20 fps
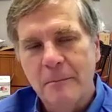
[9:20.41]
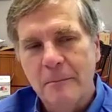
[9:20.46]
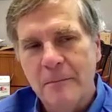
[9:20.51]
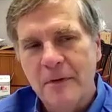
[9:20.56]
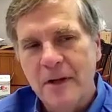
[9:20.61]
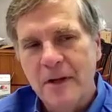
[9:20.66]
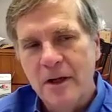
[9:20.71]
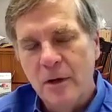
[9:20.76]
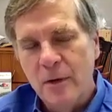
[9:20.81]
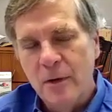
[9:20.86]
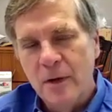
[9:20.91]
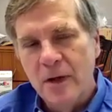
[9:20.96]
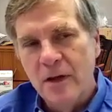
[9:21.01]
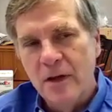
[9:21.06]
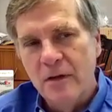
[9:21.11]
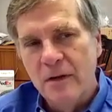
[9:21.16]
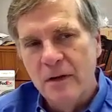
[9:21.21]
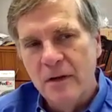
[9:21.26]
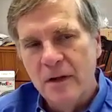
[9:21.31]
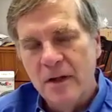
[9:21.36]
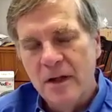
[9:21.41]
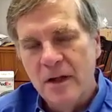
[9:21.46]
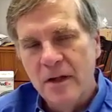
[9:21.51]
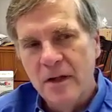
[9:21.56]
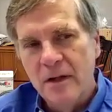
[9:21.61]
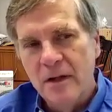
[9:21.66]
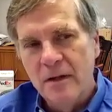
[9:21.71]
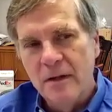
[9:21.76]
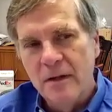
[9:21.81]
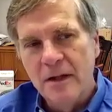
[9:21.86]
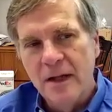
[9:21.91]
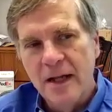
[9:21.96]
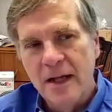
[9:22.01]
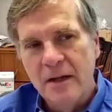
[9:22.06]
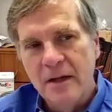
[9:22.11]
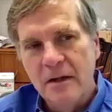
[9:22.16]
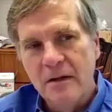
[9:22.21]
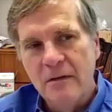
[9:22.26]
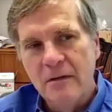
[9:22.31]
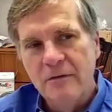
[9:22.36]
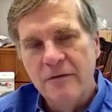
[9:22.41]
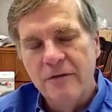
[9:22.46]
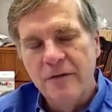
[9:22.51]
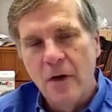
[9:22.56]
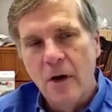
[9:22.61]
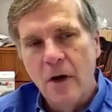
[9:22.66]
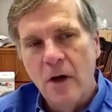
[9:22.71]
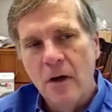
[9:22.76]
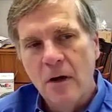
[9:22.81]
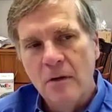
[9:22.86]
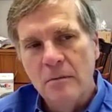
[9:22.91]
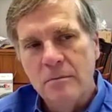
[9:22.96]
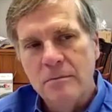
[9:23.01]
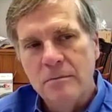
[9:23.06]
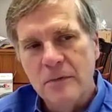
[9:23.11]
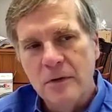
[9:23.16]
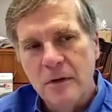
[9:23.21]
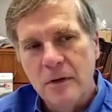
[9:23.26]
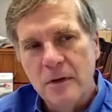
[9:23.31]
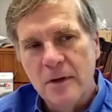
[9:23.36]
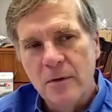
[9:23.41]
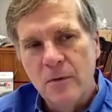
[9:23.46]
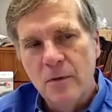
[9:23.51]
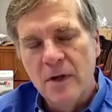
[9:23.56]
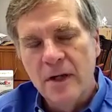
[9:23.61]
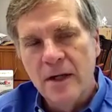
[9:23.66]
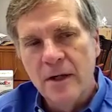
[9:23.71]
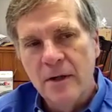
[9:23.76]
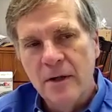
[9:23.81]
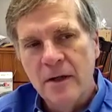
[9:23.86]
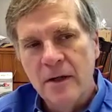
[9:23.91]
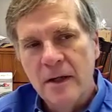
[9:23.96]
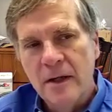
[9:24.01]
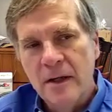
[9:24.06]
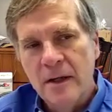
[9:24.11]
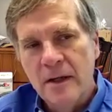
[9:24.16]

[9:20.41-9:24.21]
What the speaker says: in the late fall, early winter,